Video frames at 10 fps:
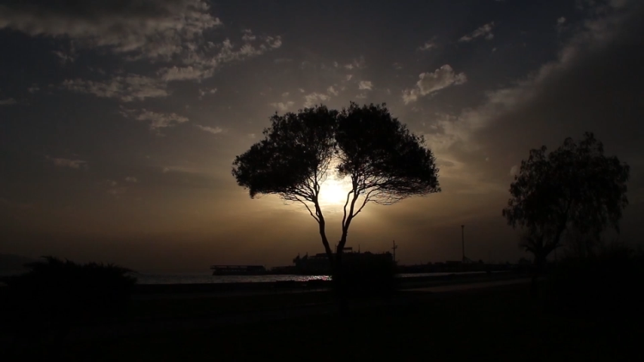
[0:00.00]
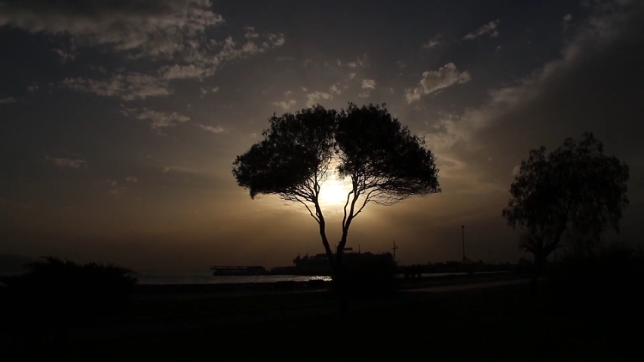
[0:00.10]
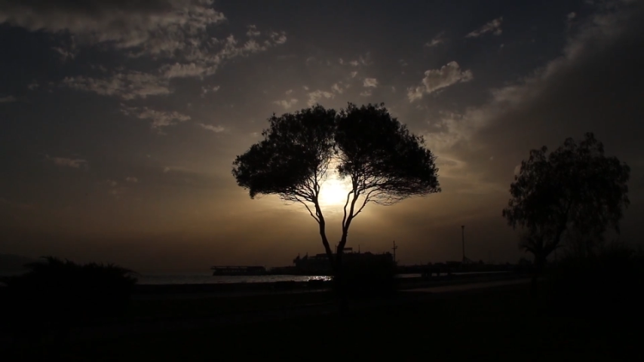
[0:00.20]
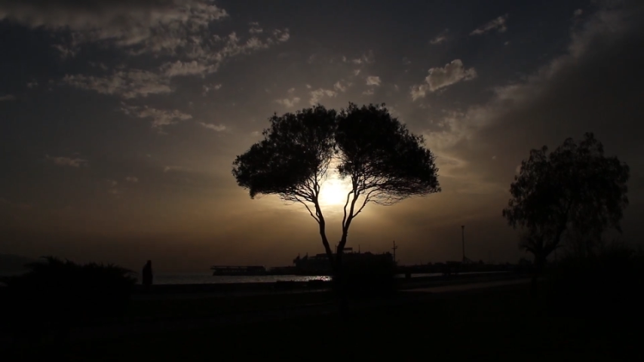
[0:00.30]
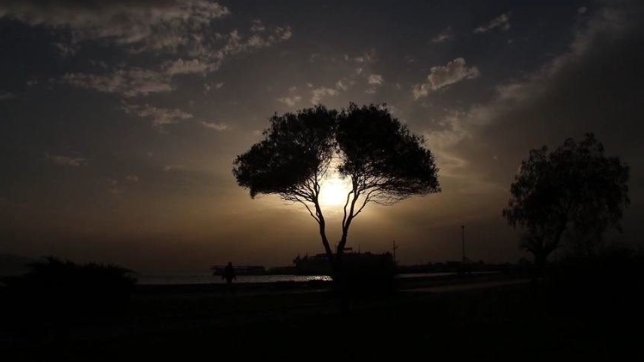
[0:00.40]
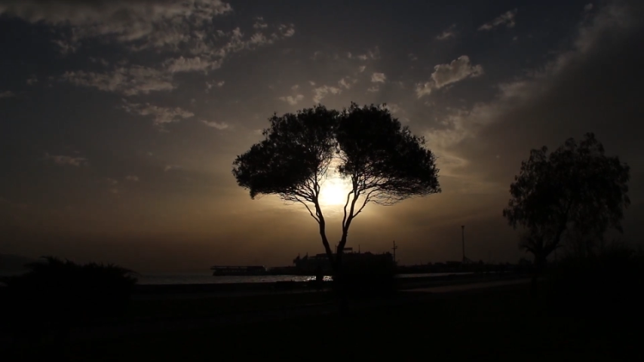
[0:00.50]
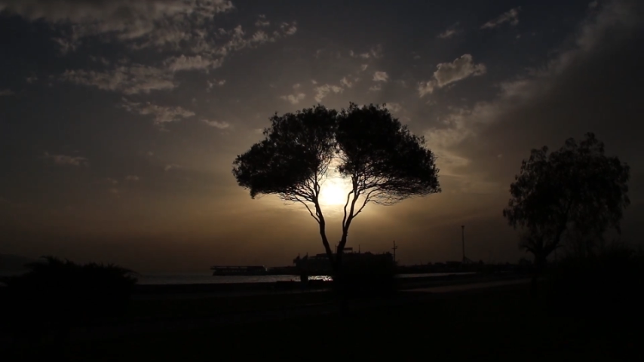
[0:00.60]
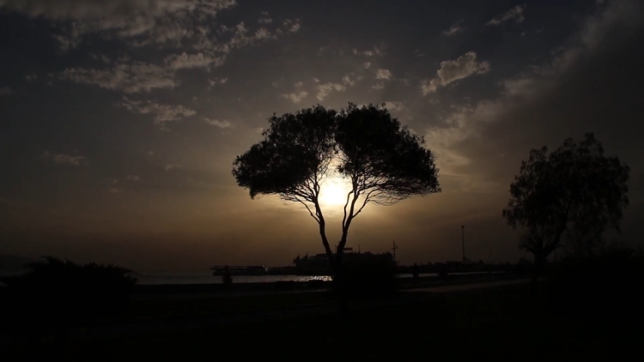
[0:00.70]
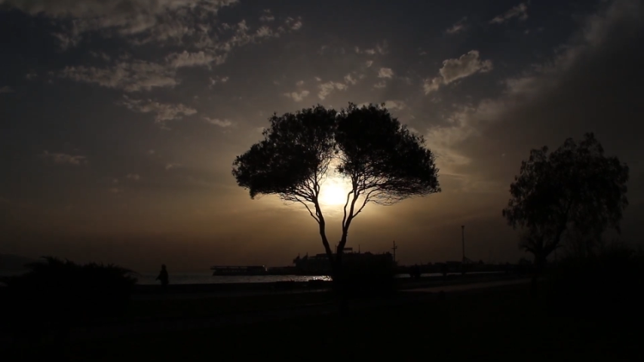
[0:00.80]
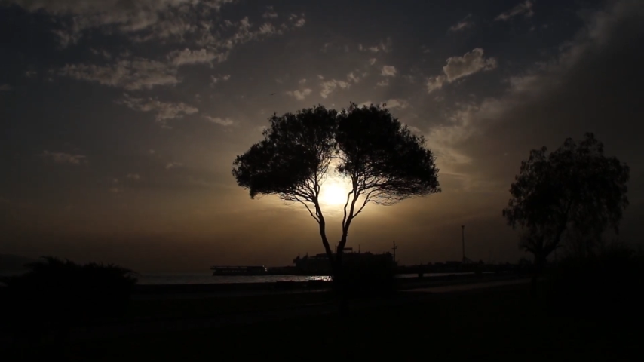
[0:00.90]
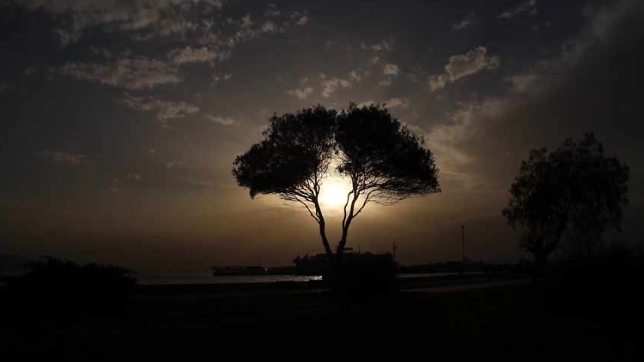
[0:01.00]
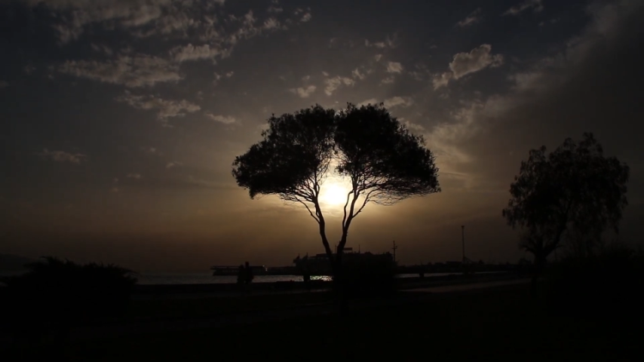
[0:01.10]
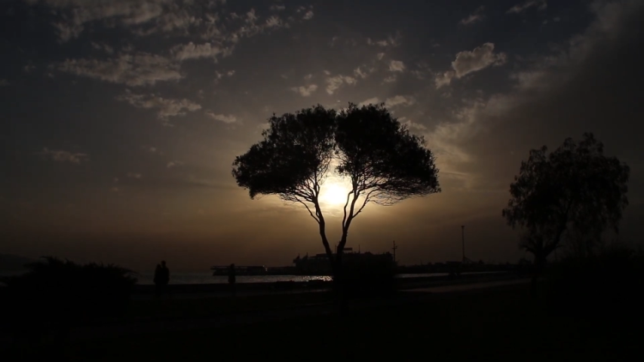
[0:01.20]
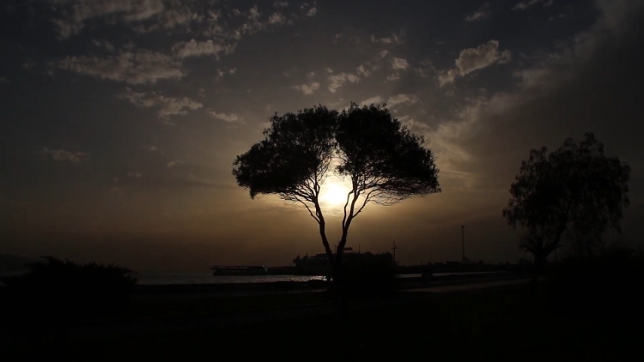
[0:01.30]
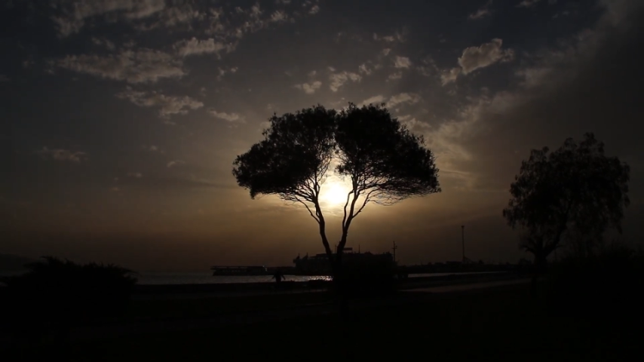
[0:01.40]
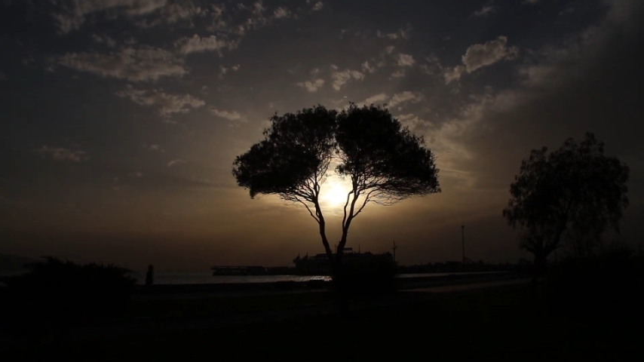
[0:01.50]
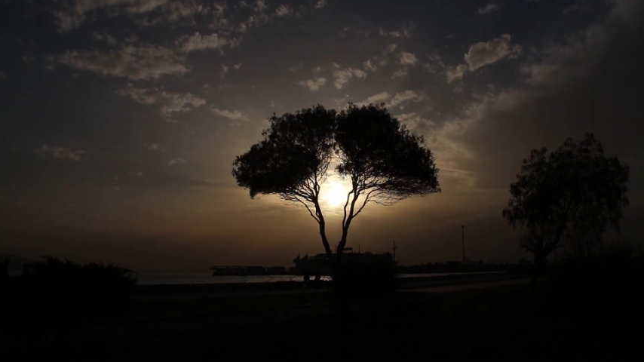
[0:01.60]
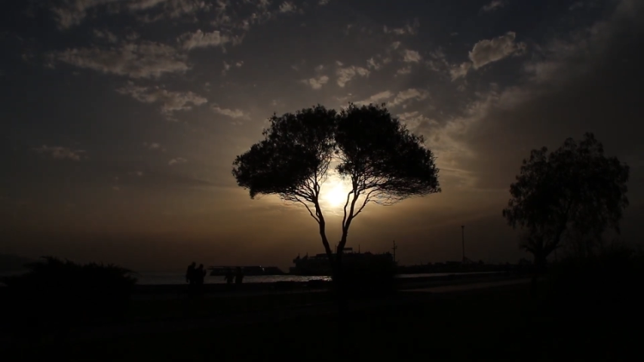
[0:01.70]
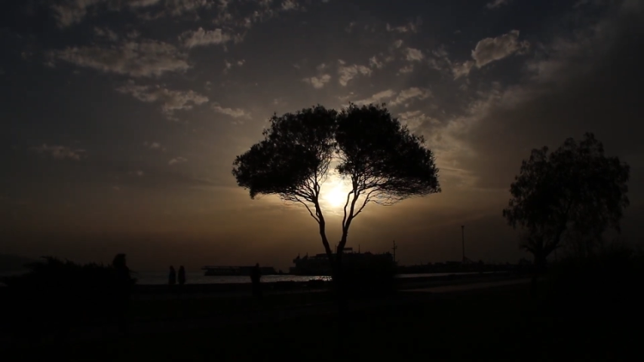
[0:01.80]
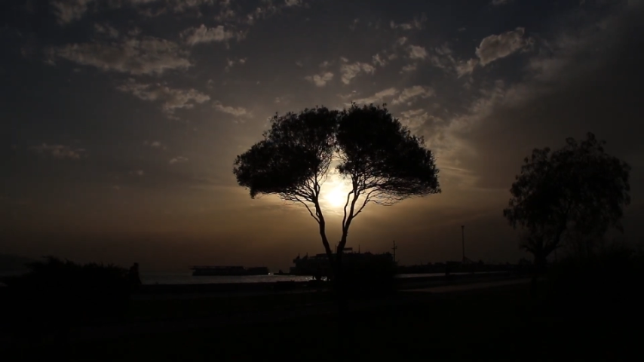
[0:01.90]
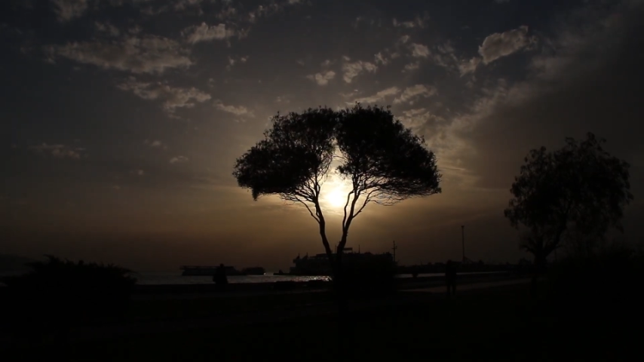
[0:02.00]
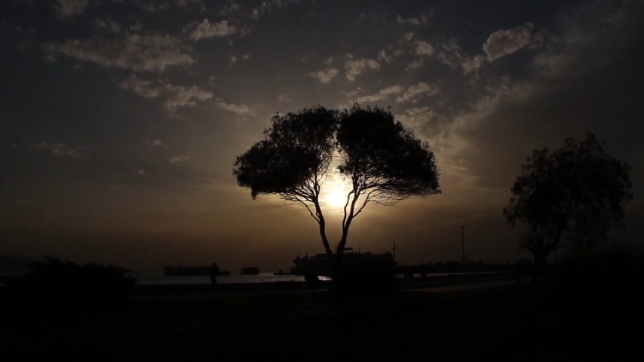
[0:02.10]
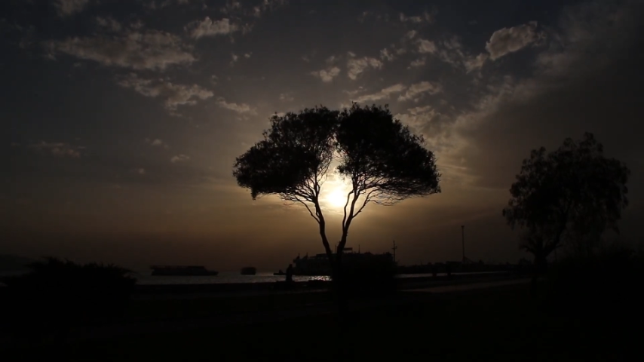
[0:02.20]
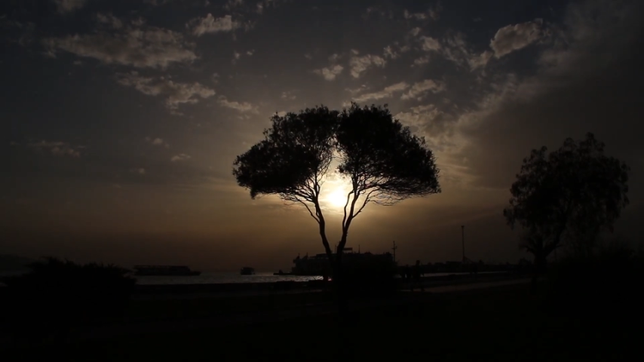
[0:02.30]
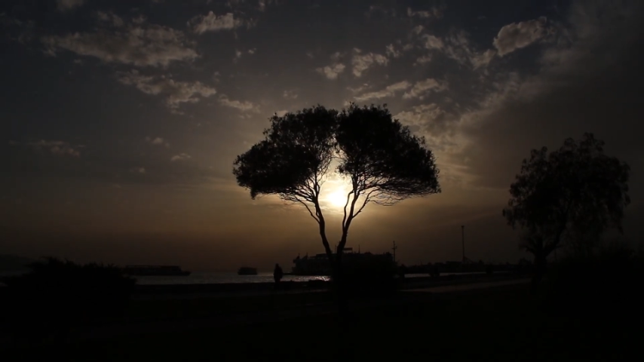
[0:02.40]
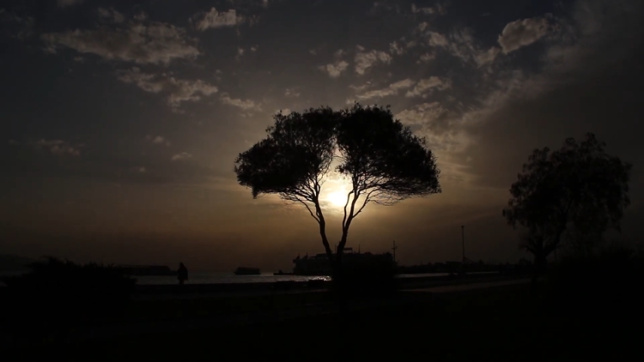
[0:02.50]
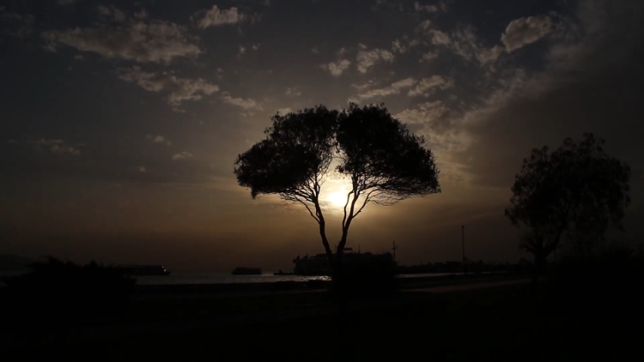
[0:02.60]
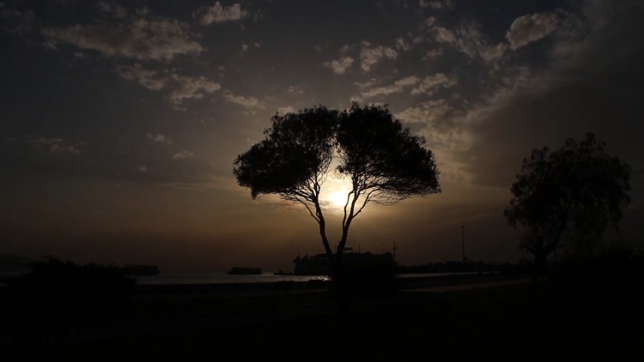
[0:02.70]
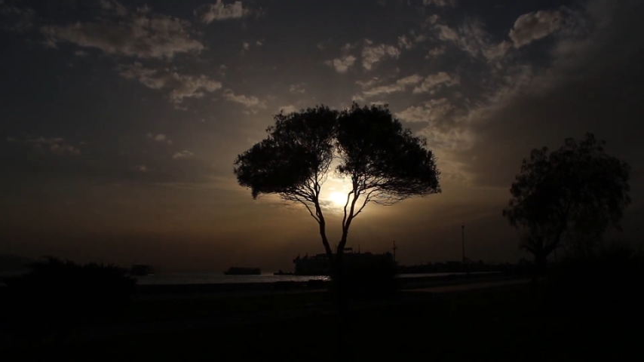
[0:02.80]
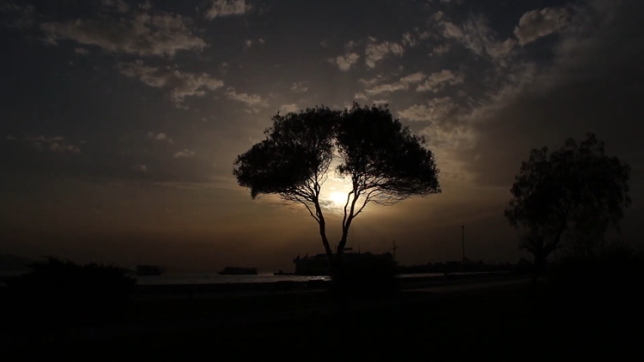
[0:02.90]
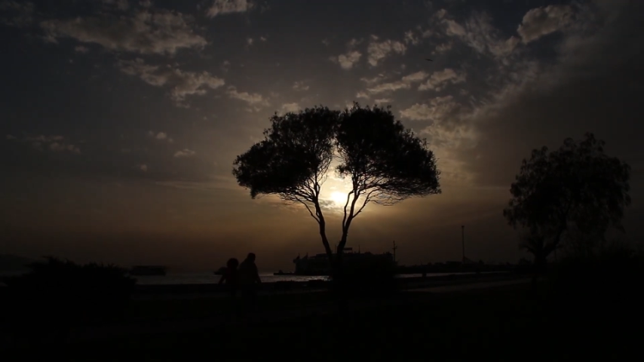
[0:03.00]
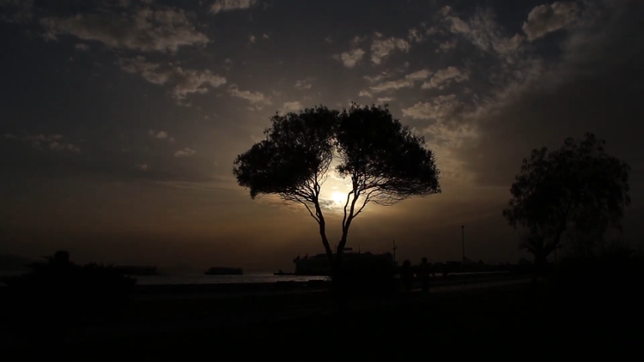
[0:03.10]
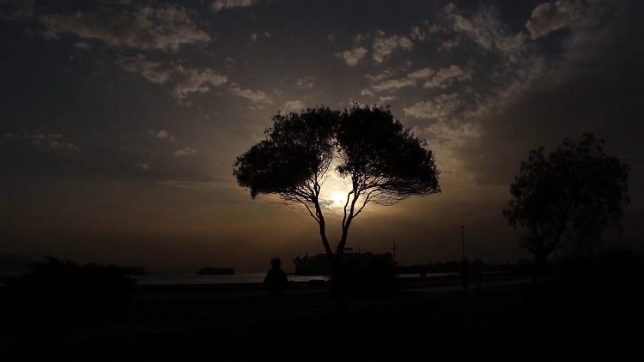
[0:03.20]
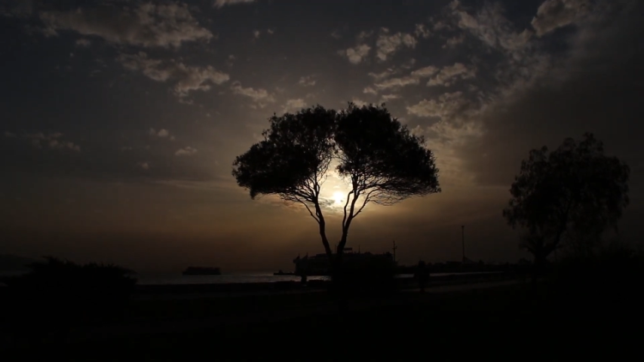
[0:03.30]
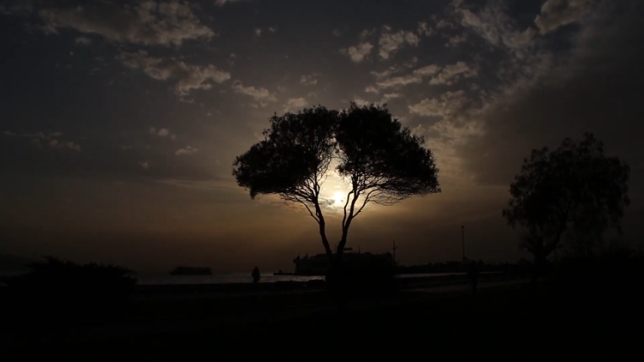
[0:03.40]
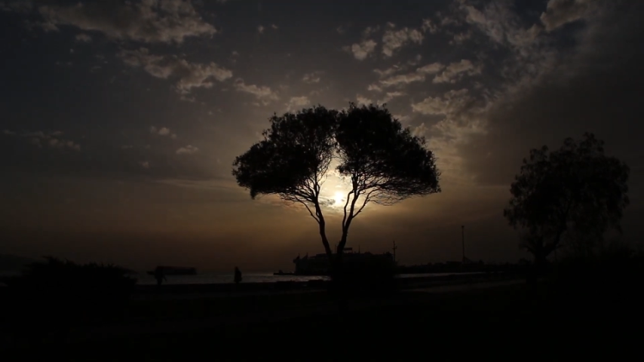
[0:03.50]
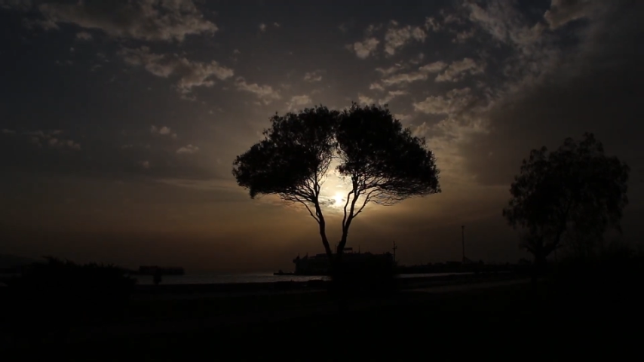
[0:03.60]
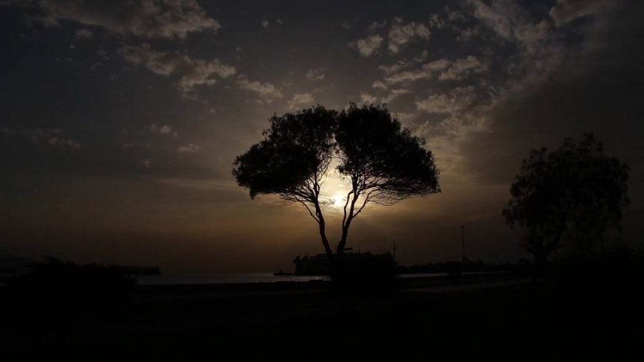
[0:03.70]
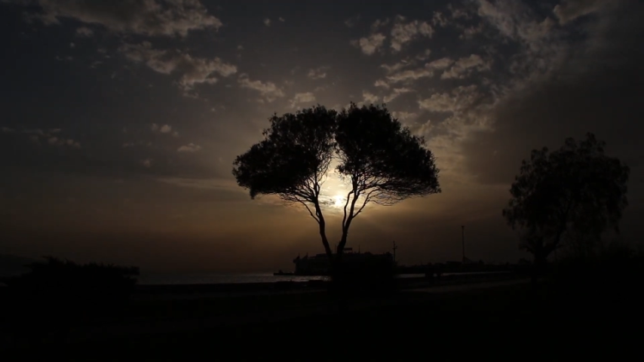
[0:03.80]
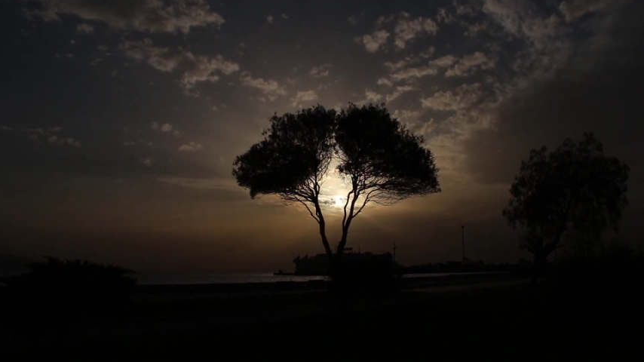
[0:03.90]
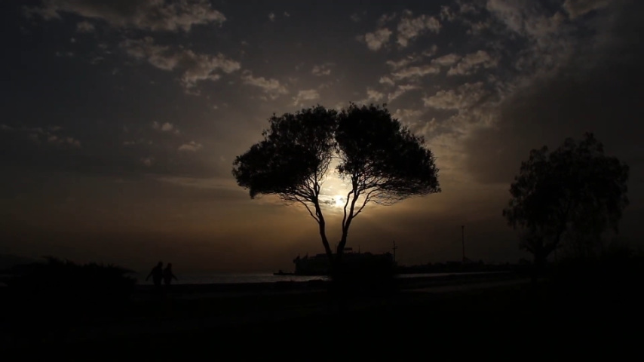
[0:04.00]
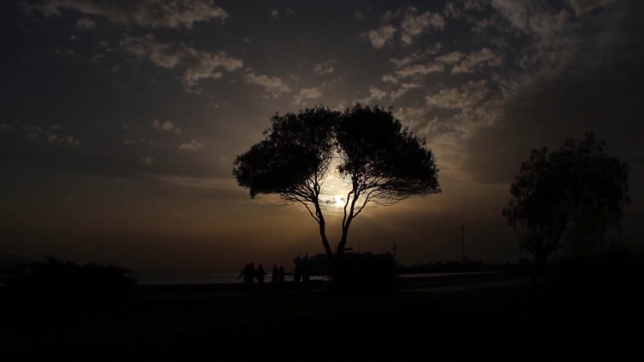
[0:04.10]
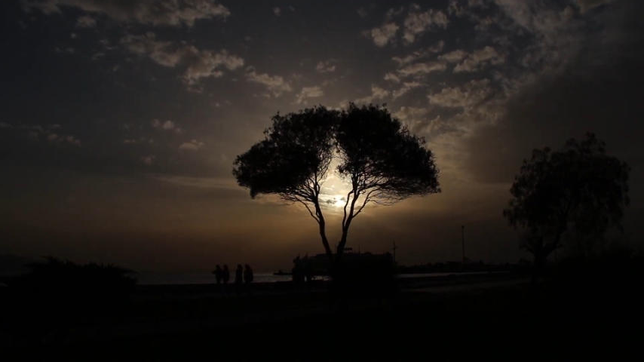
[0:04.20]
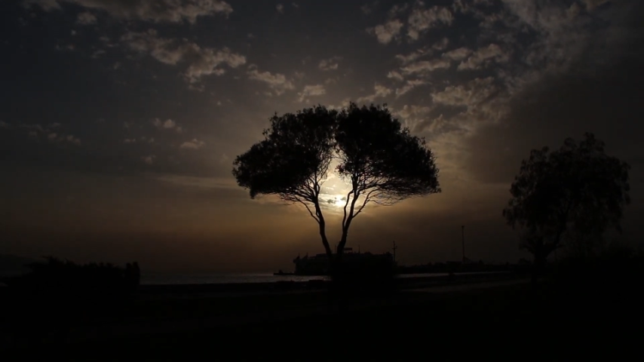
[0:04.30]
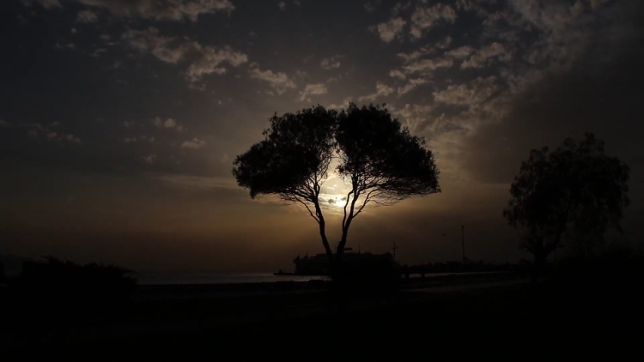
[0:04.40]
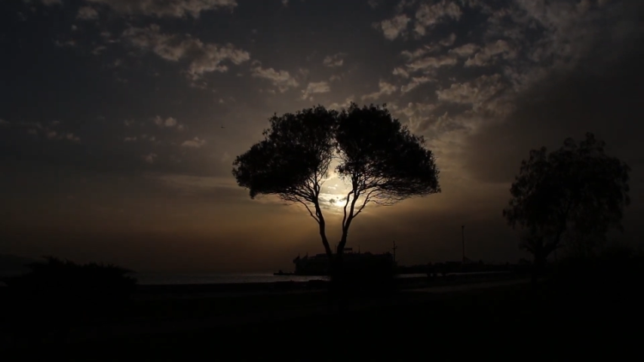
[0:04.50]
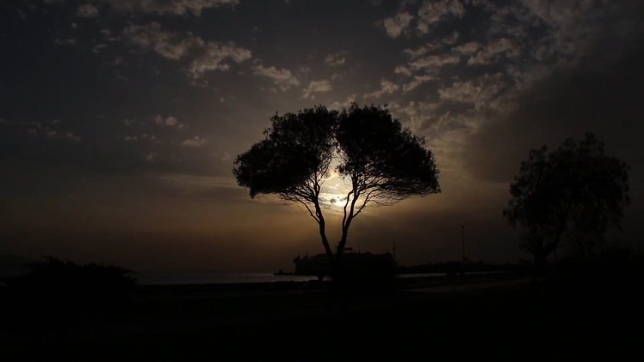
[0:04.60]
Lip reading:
Nobody's mouth can be seen.